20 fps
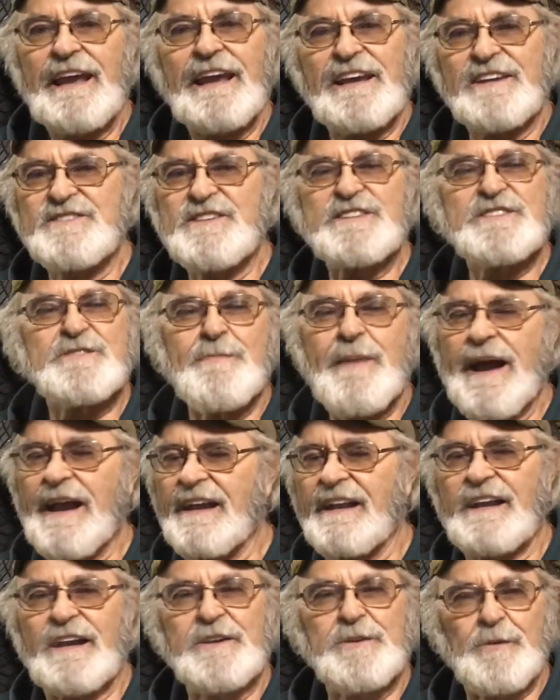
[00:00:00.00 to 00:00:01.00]
It's just
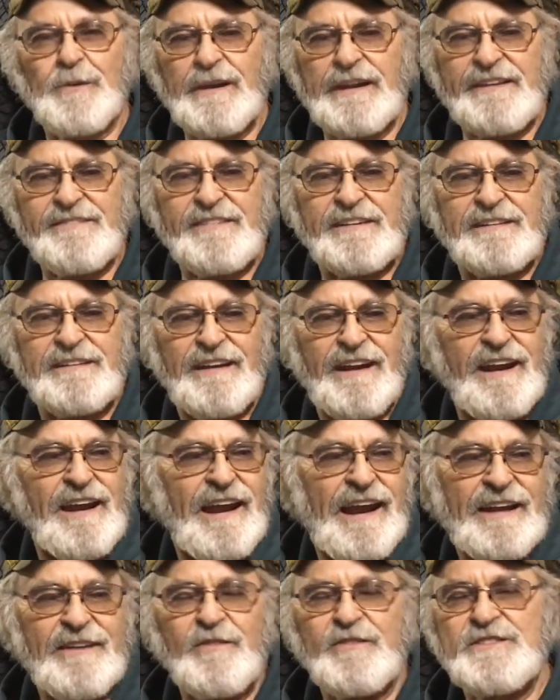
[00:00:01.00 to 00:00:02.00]
about country living
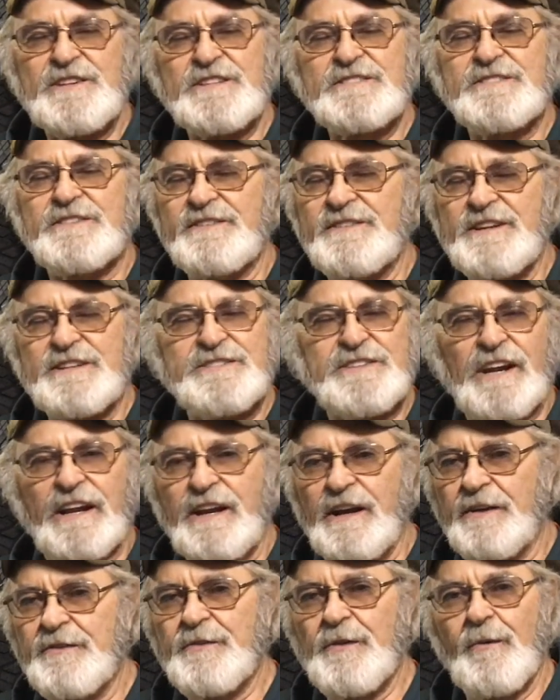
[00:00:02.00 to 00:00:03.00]
and just just a
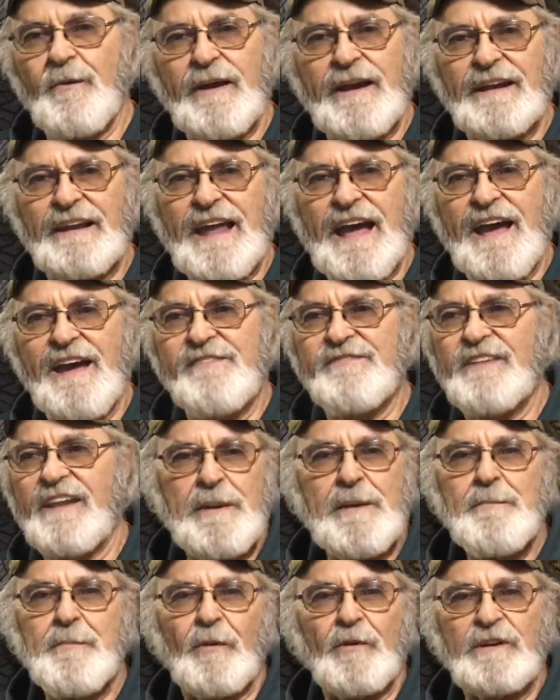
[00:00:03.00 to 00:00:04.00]
country way of life.
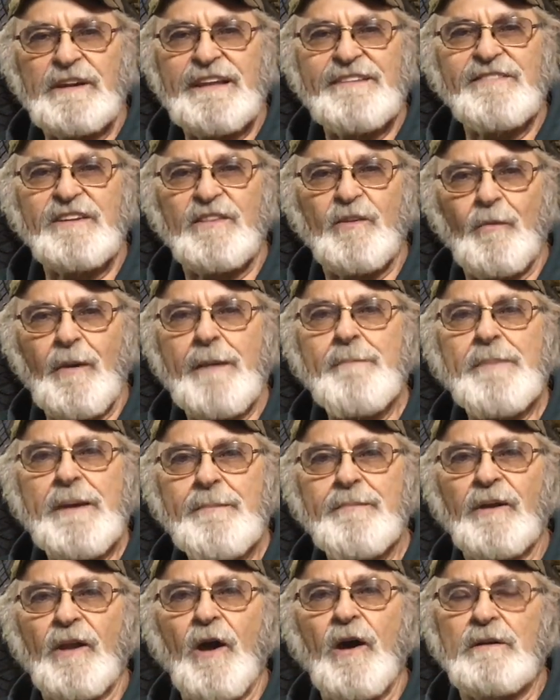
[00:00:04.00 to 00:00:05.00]
People living the way
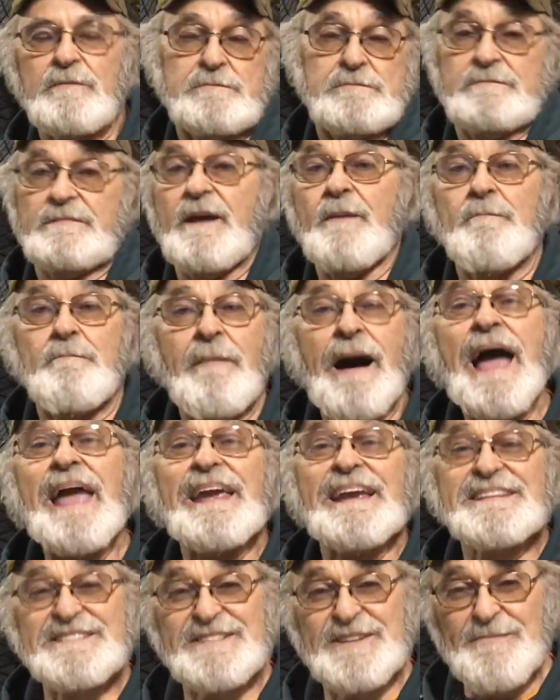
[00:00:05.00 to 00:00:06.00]
people ought, in my
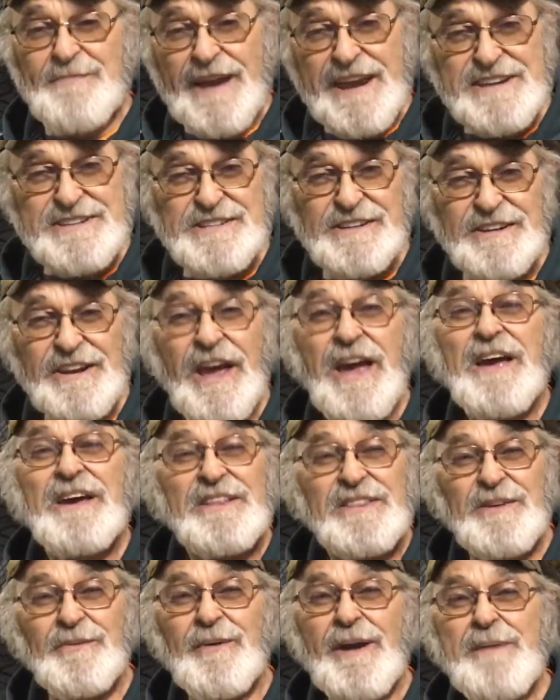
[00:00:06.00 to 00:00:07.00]
estimation,
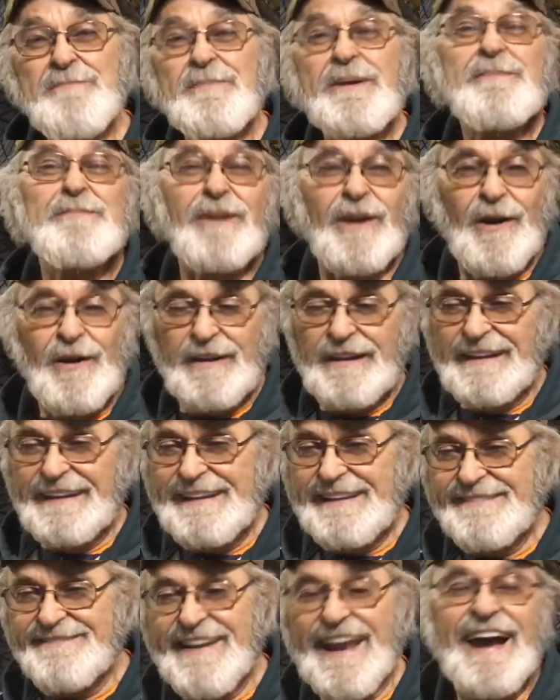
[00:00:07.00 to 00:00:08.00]
the way people ought to
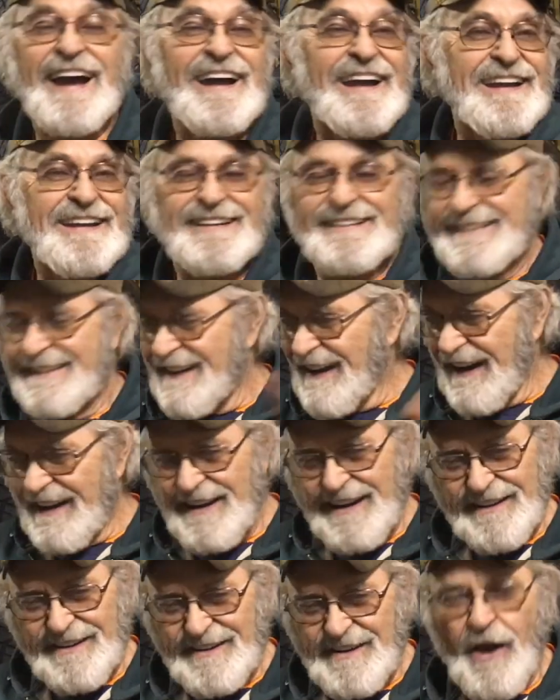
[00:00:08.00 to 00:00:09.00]
live. Now, you know,
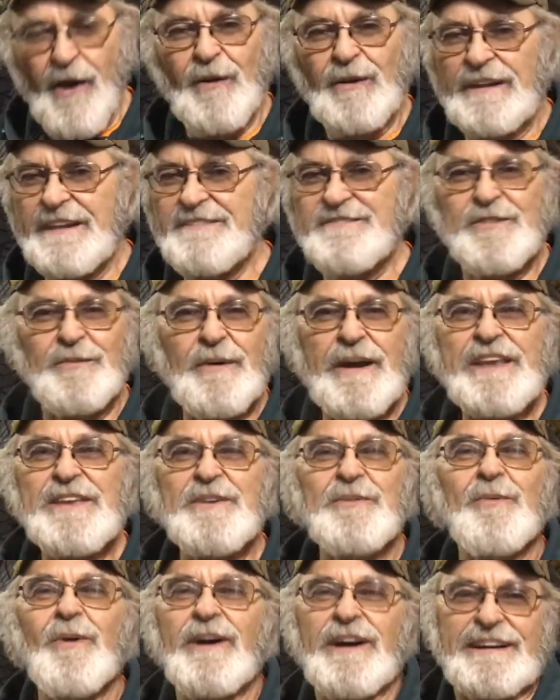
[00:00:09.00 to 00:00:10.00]
y'all live the way
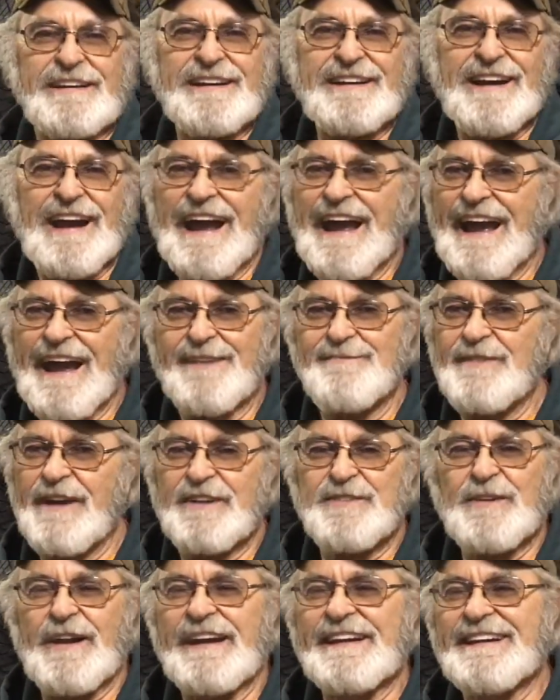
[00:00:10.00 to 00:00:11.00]
you want. You know, I'm
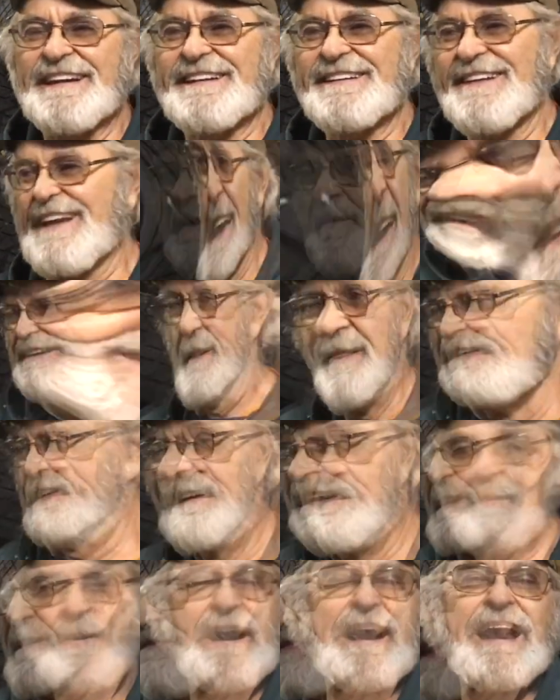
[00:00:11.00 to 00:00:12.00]
not trying to tell you how to do it.
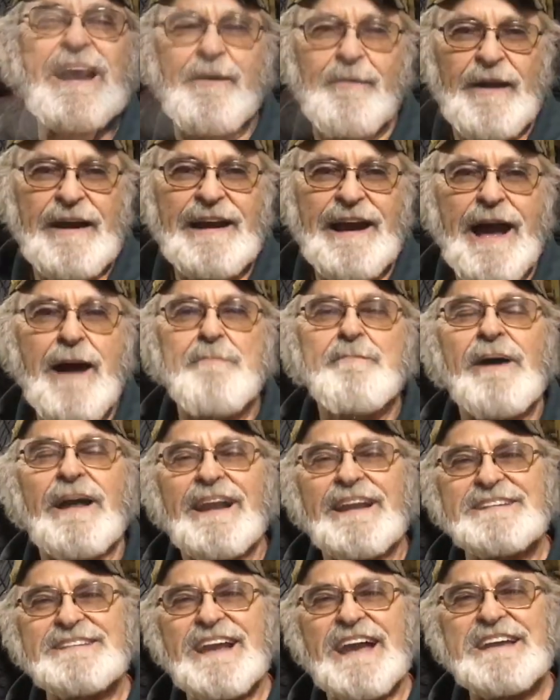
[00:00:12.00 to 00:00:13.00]
But at any rate, I
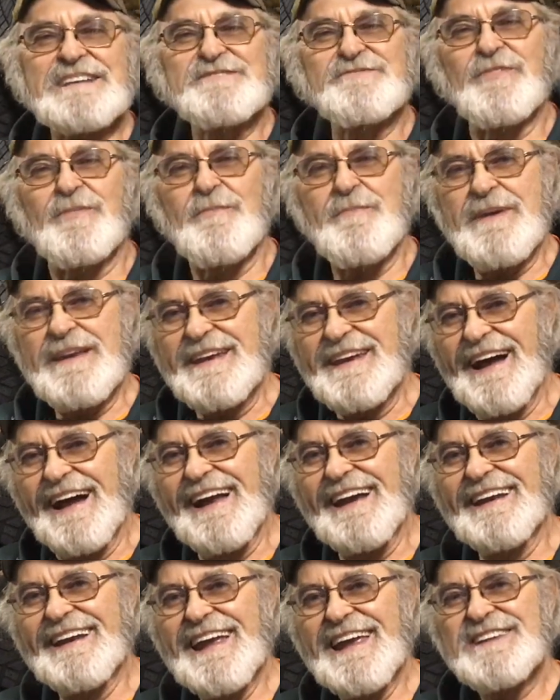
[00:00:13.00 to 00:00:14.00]
apologize for me
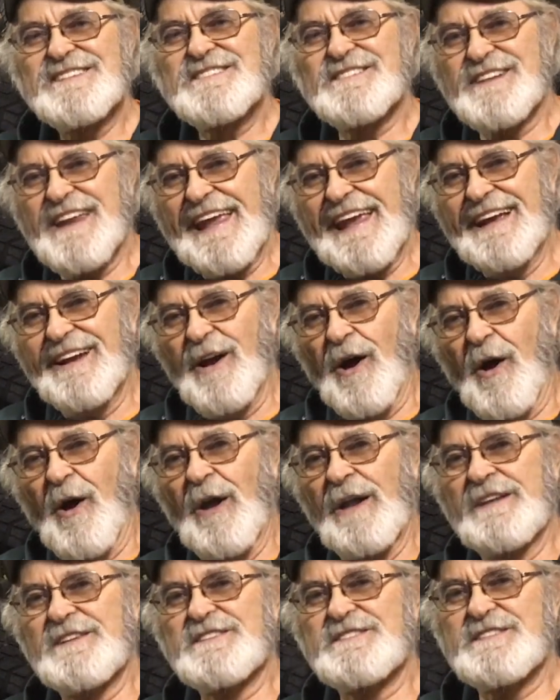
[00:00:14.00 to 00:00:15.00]
not staying
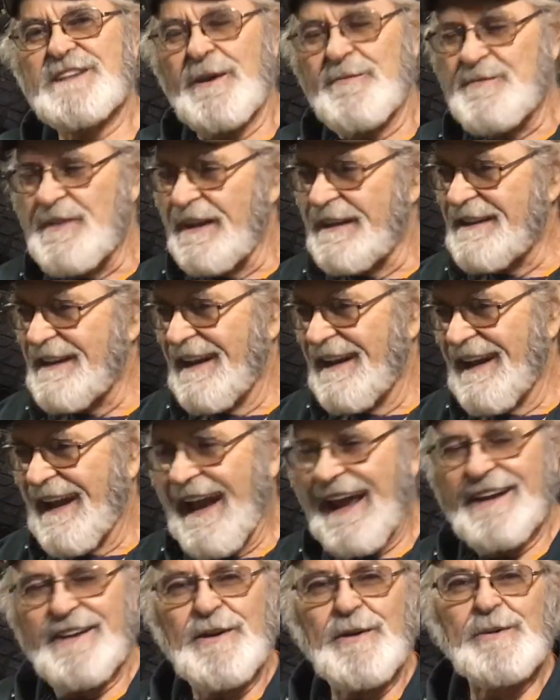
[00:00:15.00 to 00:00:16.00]
on subject
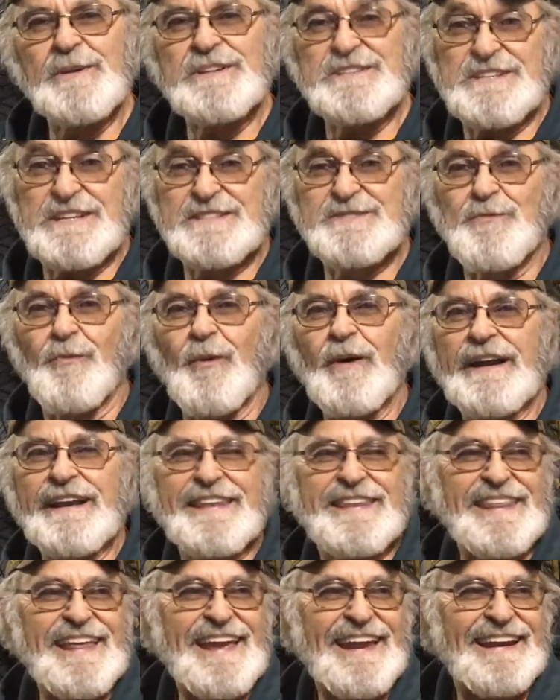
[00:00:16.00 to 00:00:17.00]
and doing just one
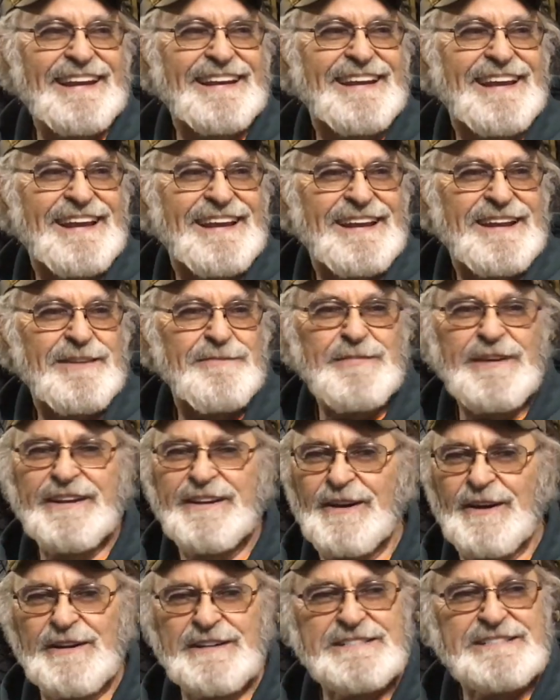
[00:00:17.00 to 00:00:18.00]
thing
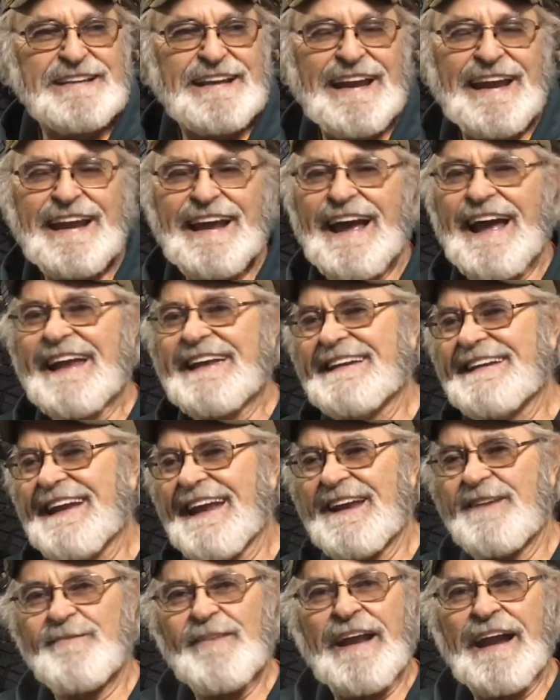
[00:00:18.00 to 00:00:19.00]
because hot
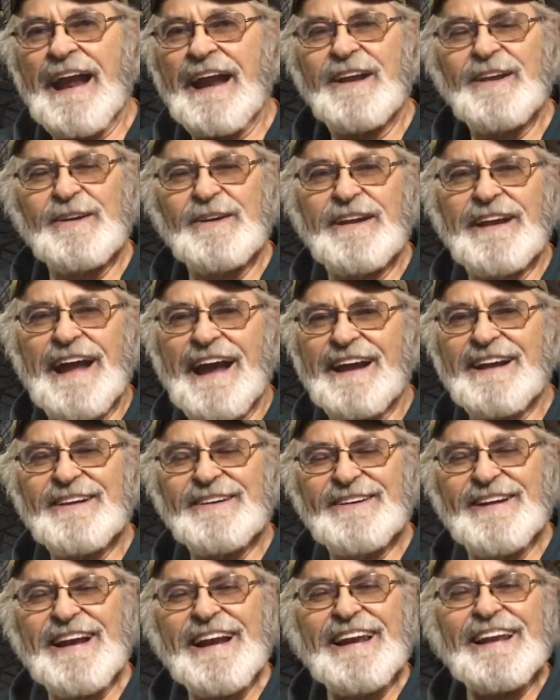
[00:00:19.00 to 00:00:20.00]
dang man, I couldn't, I
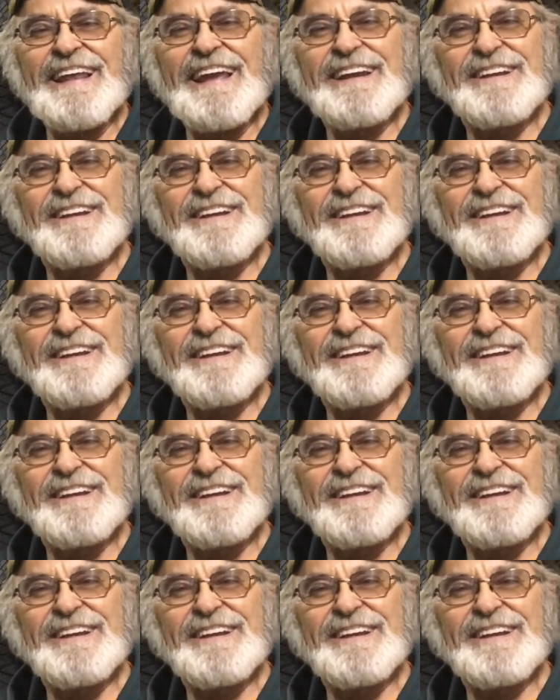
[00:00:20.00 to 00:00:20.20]
couldn't,